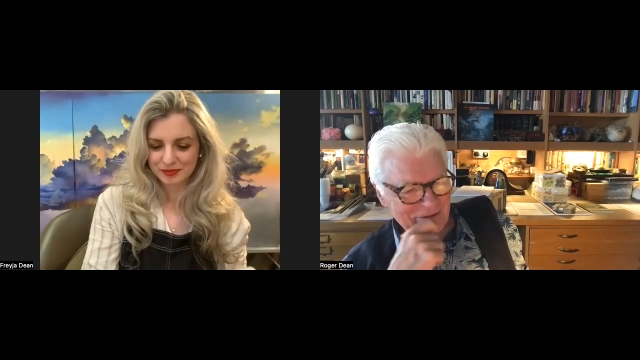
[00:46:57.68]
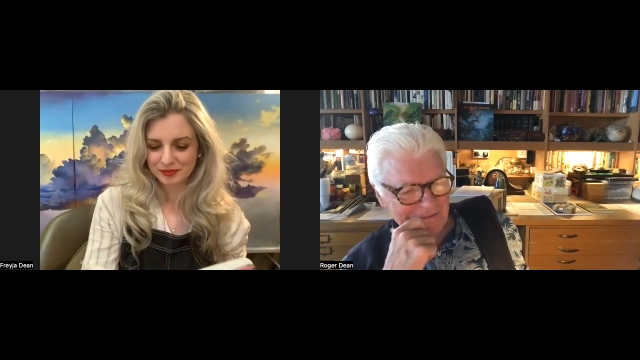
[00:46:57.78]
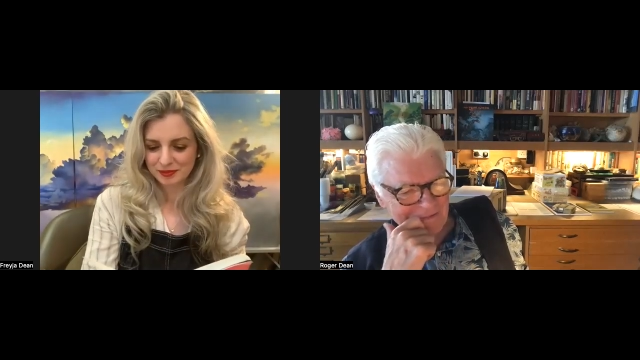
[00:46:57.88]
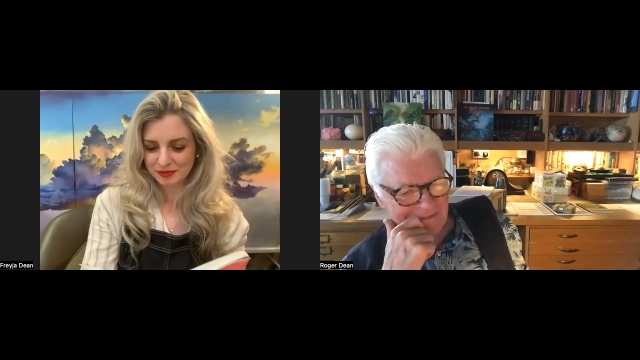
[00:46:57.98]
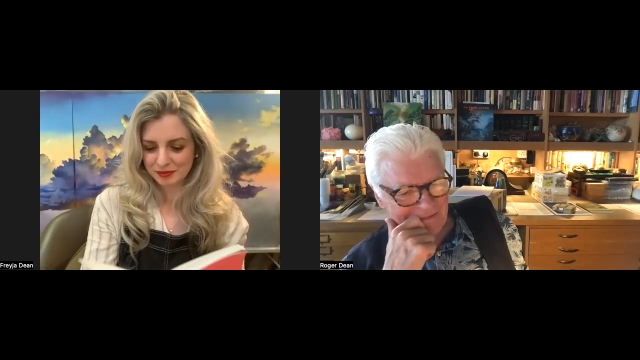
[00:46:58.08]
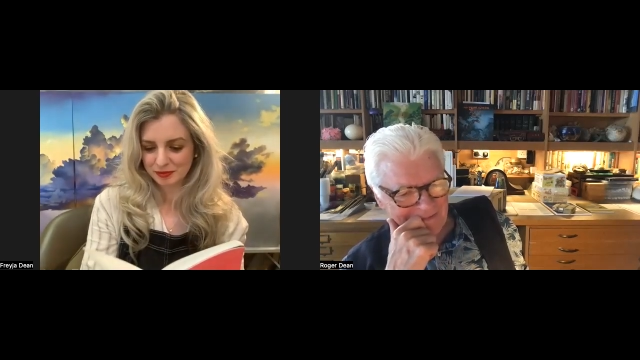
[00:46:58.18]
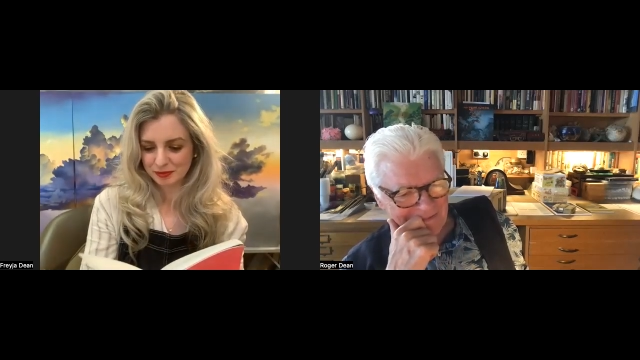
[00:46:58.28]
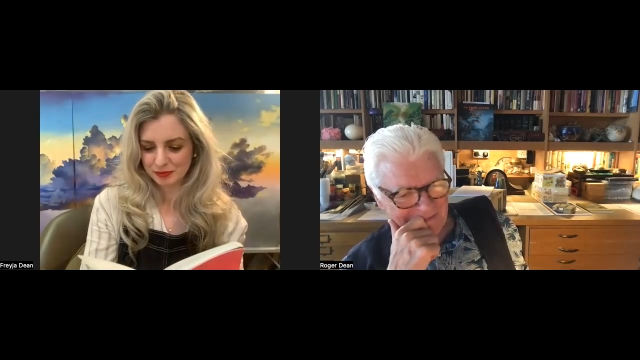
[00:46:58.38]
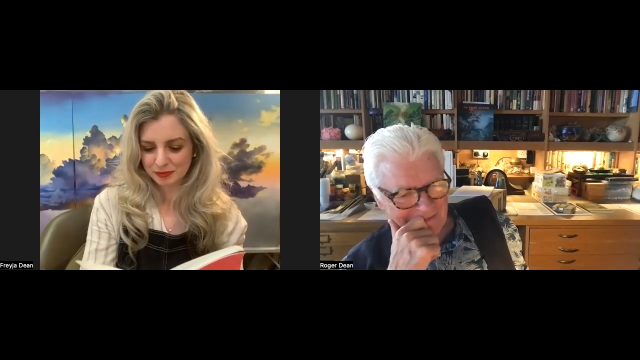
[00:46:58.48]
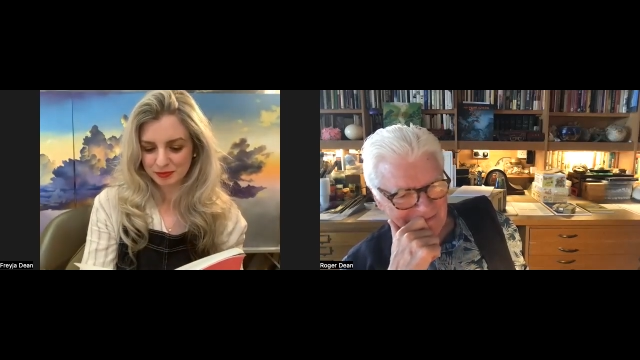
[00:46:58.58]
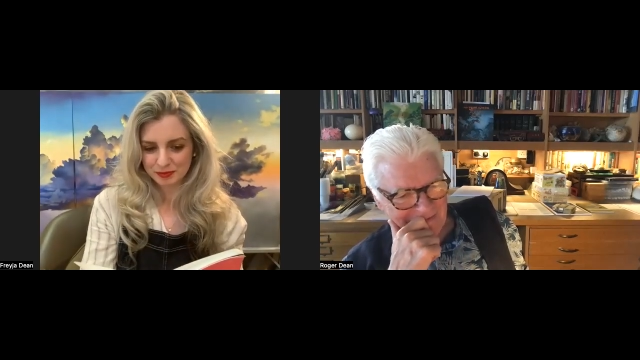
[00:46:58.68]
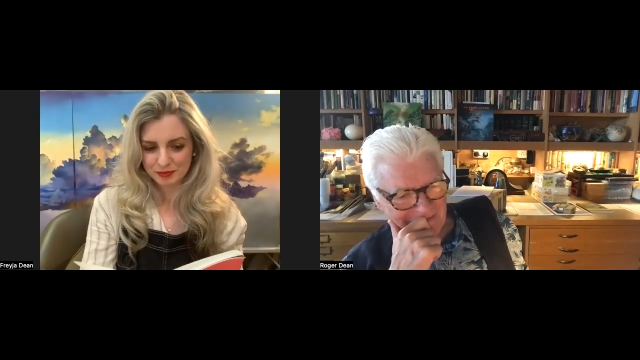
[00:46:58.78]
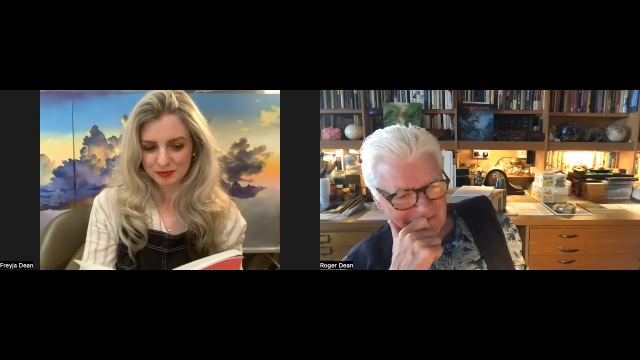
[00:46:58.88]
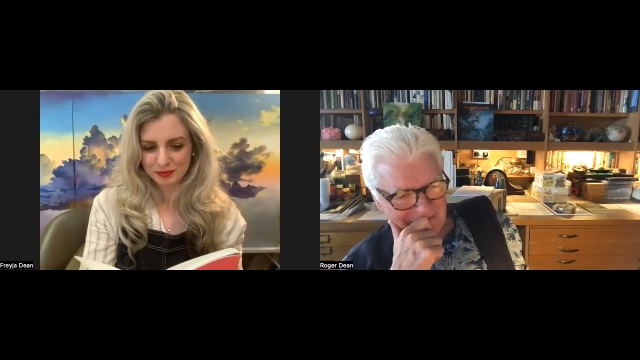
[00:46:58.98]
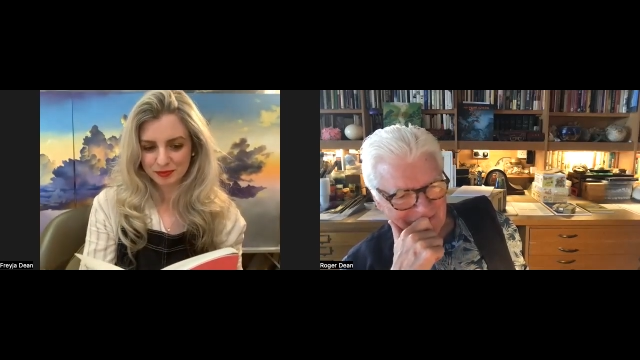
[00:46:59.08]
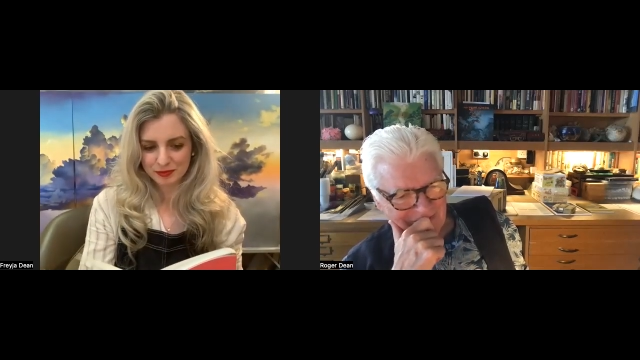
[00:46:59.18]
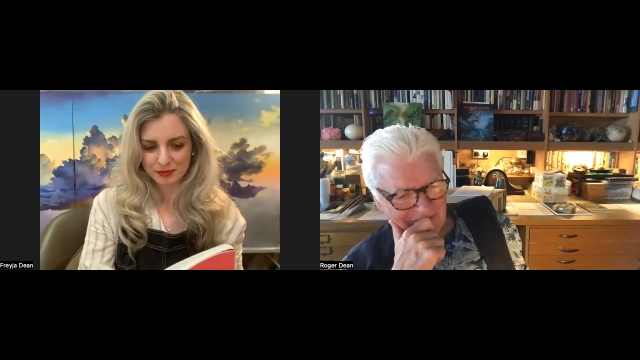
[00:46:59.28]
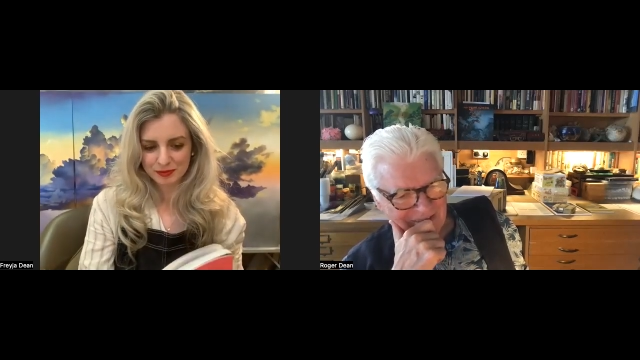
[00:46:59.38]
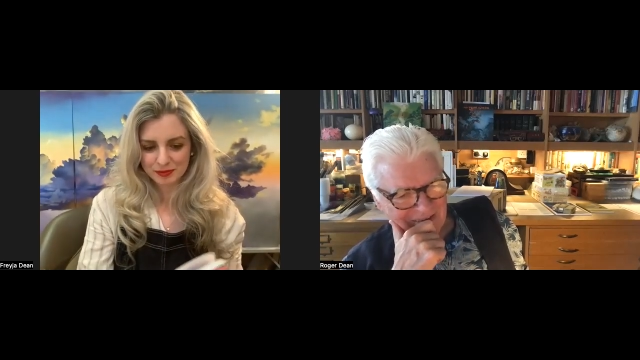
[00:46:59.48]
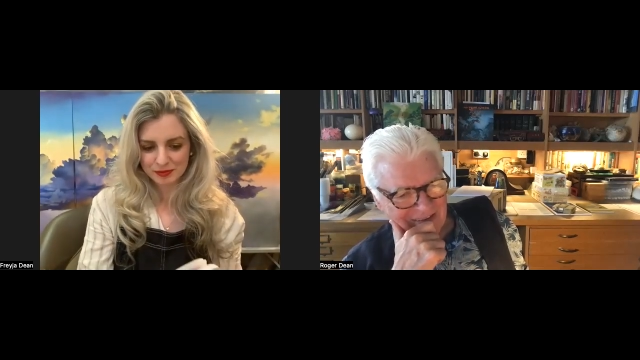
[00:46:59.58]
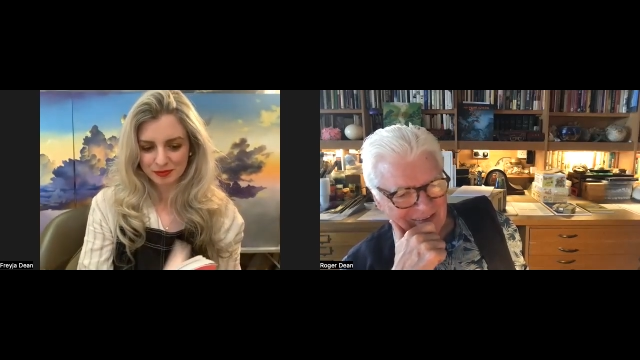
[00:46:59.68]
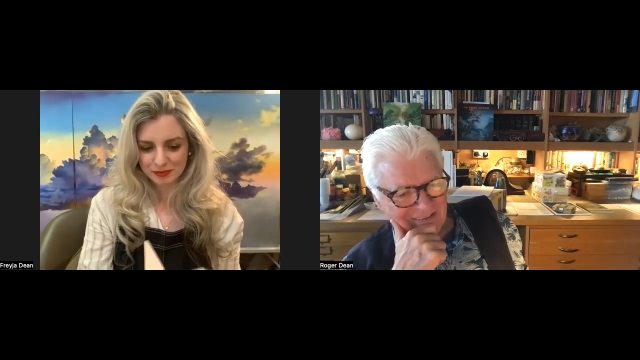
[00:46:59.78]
Nothing is said.